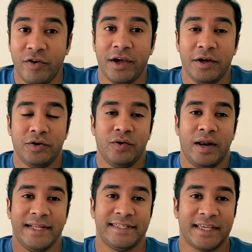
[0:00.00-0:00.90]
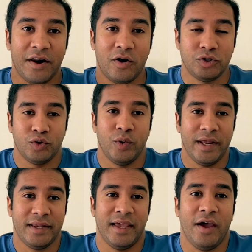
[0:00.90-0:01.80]
further ado, let's get on to
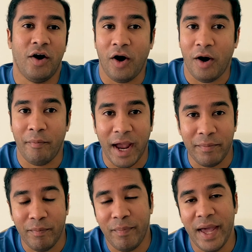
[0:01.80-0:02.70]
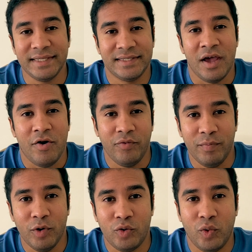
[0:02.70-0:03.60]
it. Here are my best
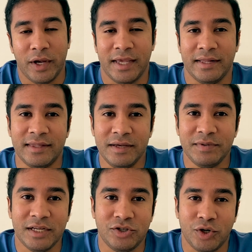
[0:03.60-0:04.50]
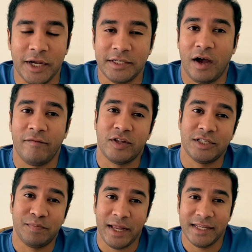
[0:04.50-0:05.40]
remote working tips and tricks after
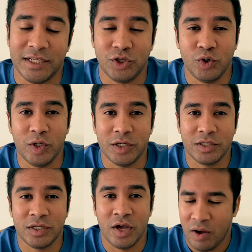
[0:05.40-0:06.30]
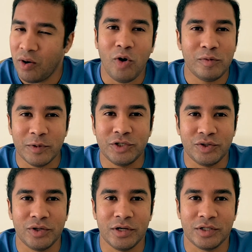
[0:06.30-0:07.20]
spending almost
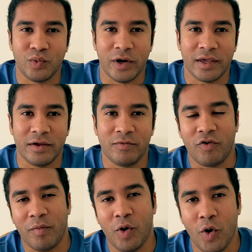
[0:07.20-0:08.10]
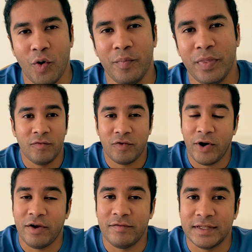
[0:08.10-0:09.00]
2 years working from home for
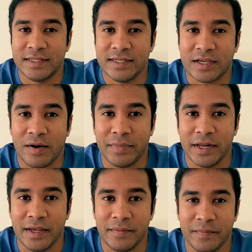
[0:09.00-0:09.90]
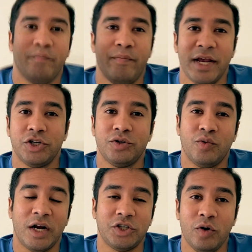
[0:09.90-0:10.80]
an overseas company. Make sure to
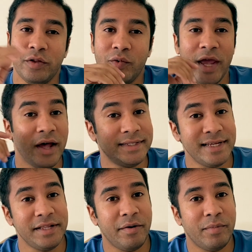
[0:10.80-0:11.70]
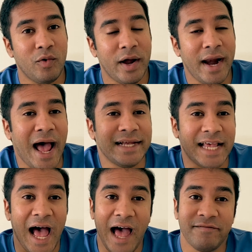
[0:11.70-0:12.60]
watch all the way until number 1 as
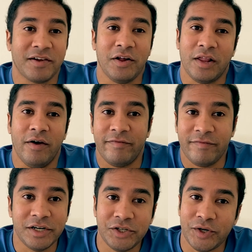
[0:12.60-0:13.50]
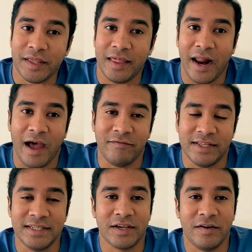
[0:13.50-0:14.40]
I've got a fun trick that I've
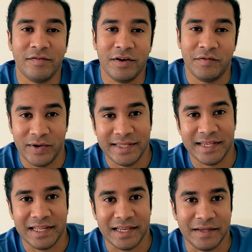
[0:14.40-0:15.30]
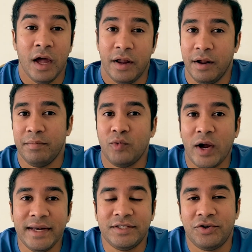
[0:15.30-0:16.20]
discovered recently. Number
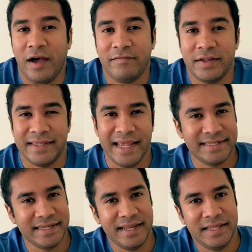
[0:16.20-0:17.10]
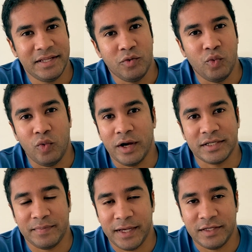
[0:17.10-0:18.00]
1 is to have a designated
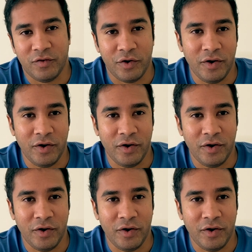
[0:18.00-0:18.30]
workspace for